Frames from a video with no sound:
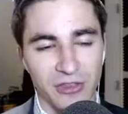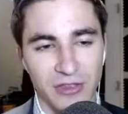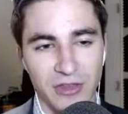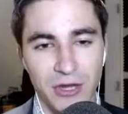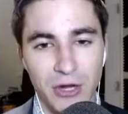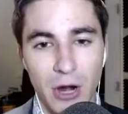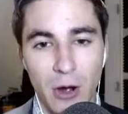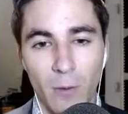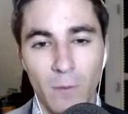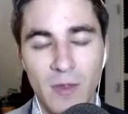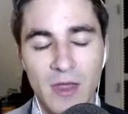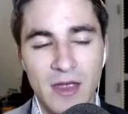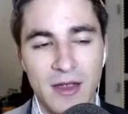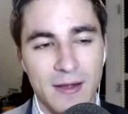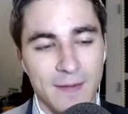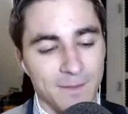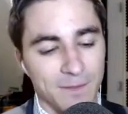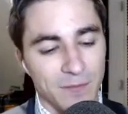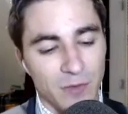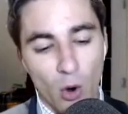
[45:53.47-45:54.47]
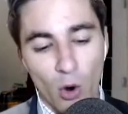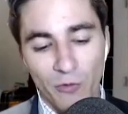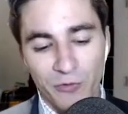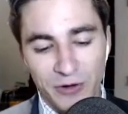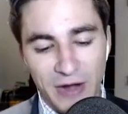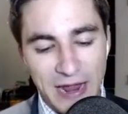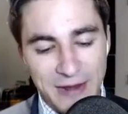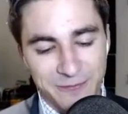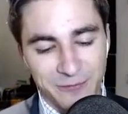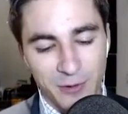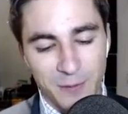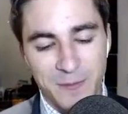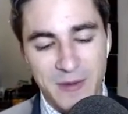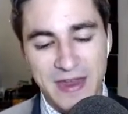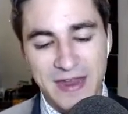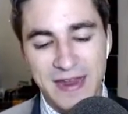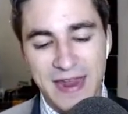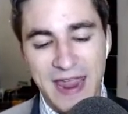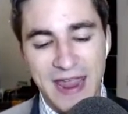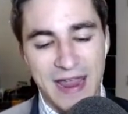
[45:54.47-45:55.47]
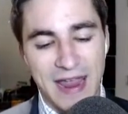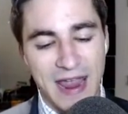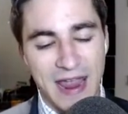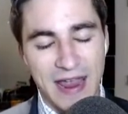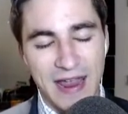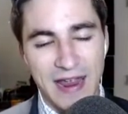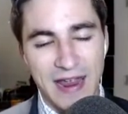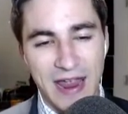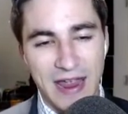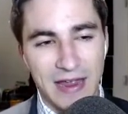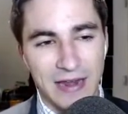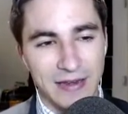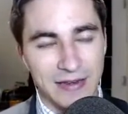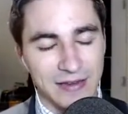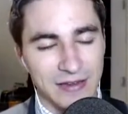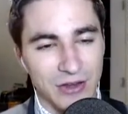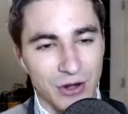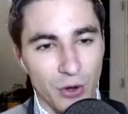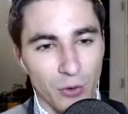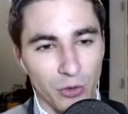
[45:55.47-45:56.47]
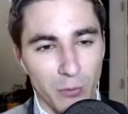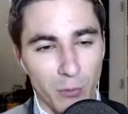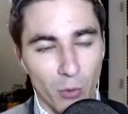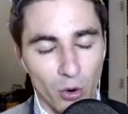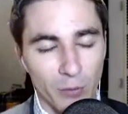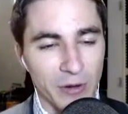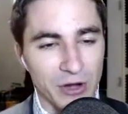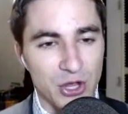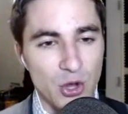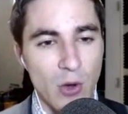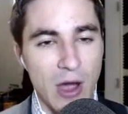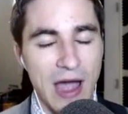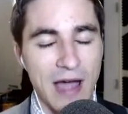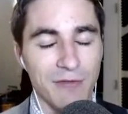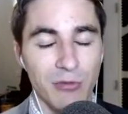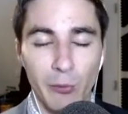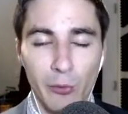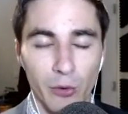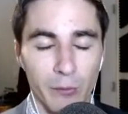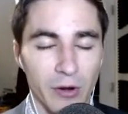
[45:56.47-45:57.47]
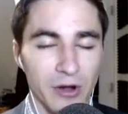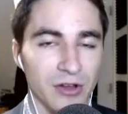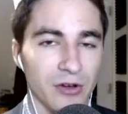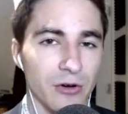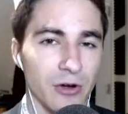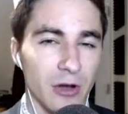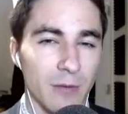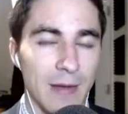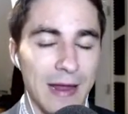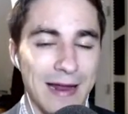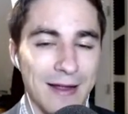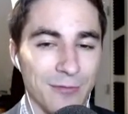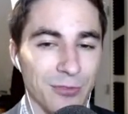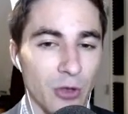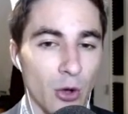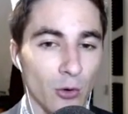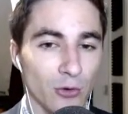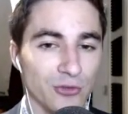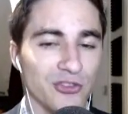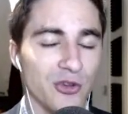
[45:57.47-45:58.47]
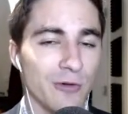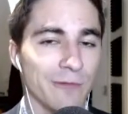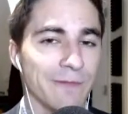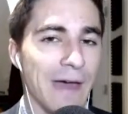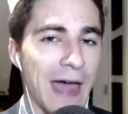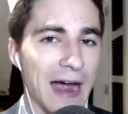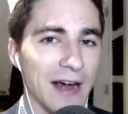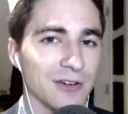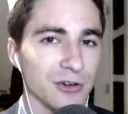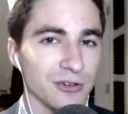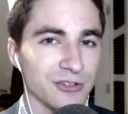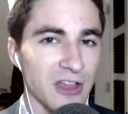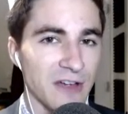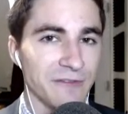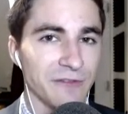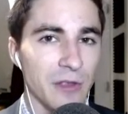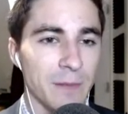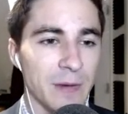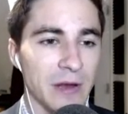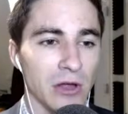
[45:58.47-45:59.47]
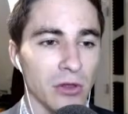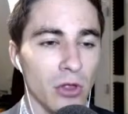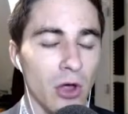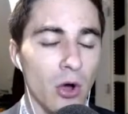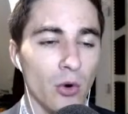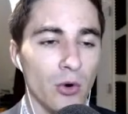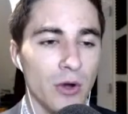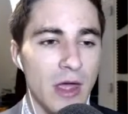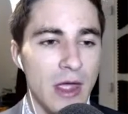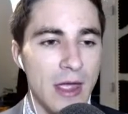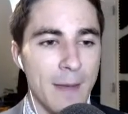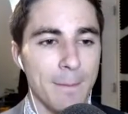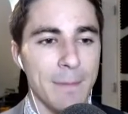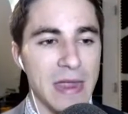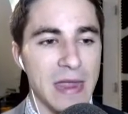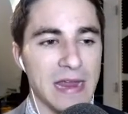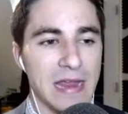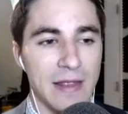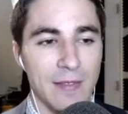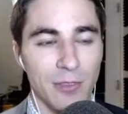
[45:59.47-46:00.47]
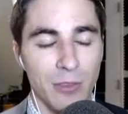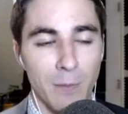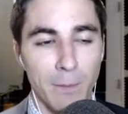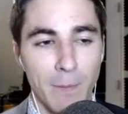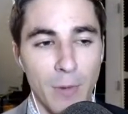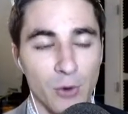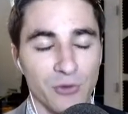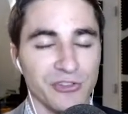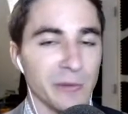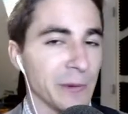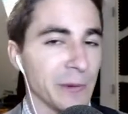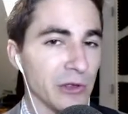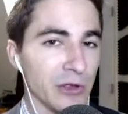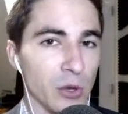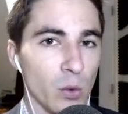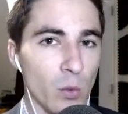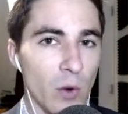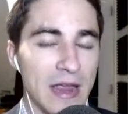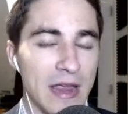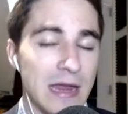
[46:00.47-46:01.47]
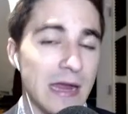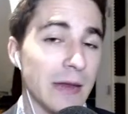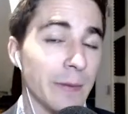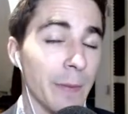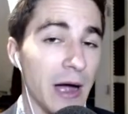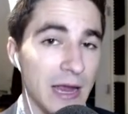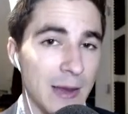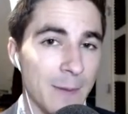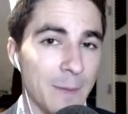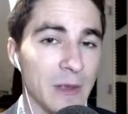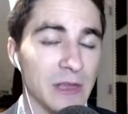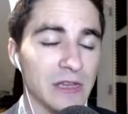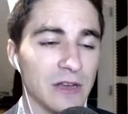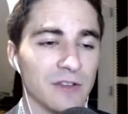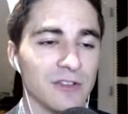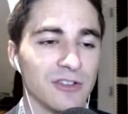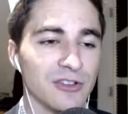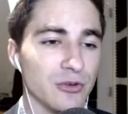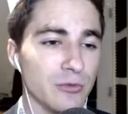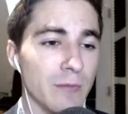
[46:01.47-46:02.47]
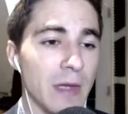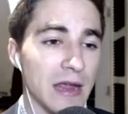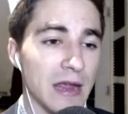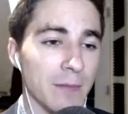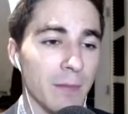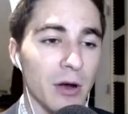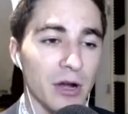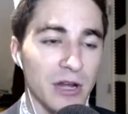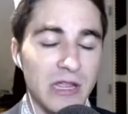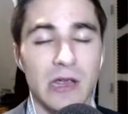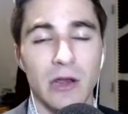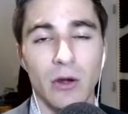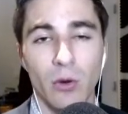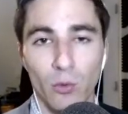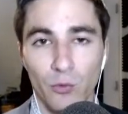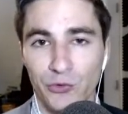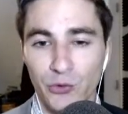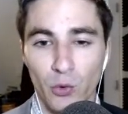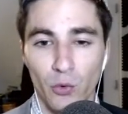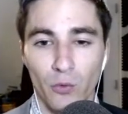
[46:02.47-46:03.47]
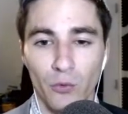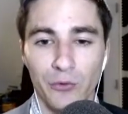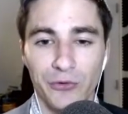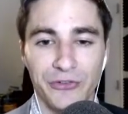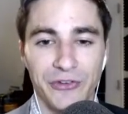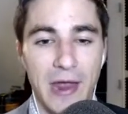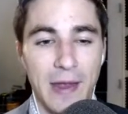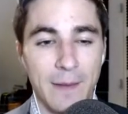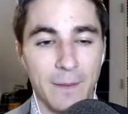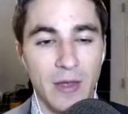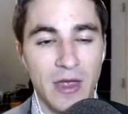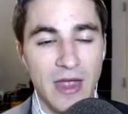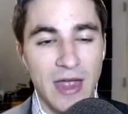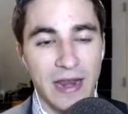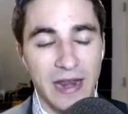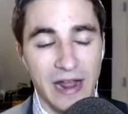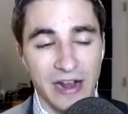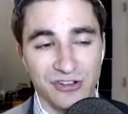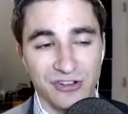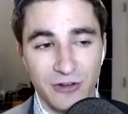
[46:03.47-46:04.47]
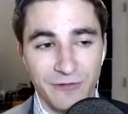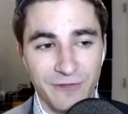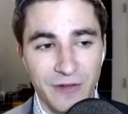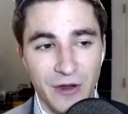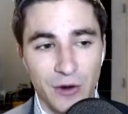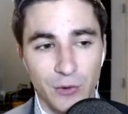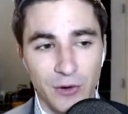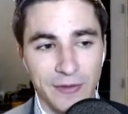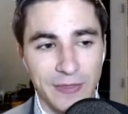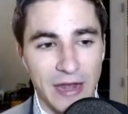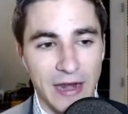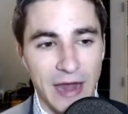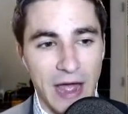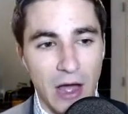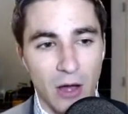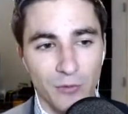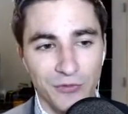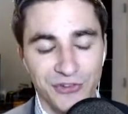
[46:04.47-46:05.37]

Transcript: you know, overnight flipping and, you know, the more money you have, the more money you're going to make. Those two factors of flipping alone make it the most appealing way, in my opinion, to make money in old school RuneScape. And actually figuring that out,